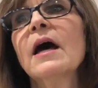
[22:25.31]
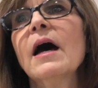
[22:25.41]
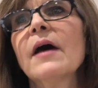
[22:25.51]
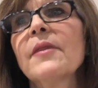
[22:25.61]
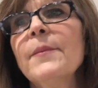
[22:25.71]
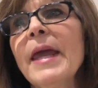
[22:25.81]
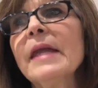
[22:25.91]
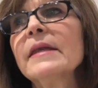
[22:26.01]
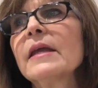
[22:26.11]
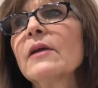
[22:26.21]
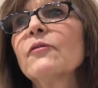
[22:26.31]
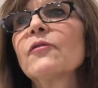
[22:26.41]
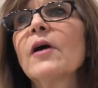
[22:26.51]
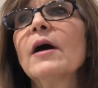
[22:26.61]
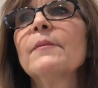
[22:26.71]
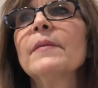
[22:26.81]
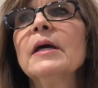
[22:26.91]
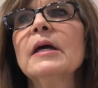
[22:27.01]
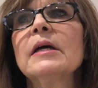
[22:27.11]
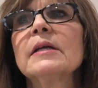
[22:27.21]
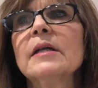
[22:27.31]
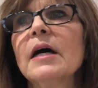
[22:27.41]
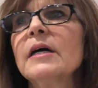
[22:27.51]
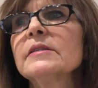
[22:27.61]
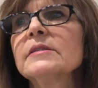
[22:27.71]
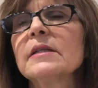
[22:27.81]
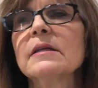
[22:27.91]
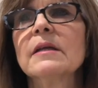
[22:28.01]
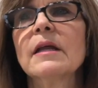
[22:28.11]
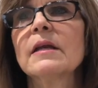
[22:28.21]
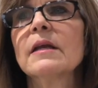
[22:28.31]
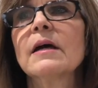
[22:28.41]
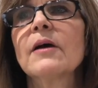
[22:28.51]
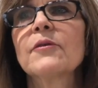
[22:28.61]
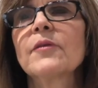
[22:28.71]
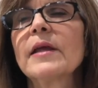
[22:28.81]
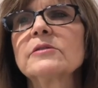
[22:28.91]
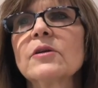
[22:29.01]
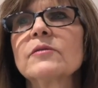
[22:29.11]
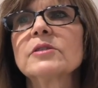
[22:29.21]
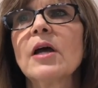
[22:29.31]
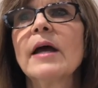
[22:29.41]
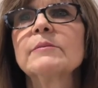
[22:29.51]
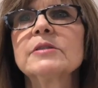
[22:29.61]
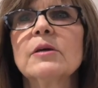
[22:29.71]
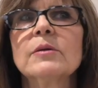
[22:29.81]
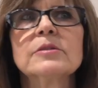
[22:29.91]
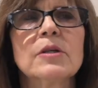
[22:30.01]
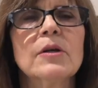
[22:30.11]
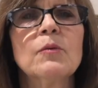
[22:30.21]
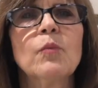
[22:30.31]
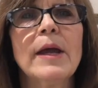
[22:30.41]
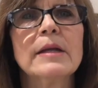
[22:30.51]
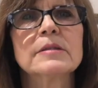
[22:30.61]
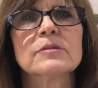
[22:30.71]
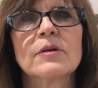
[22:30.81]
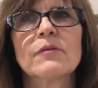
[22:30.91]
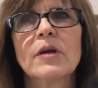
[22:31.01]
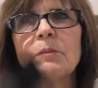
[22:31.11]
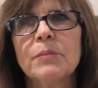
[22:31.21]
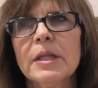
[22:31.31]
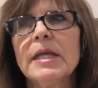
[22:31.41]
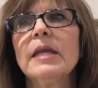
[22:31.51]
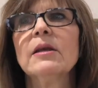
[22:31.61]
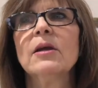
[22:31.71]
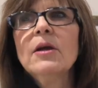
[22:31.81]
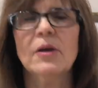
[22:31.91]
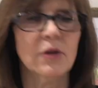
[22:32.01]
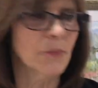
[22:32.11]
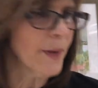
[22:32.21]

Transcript: uh, the painting from dust and, and other things over time. So it's a good way to sort of complete your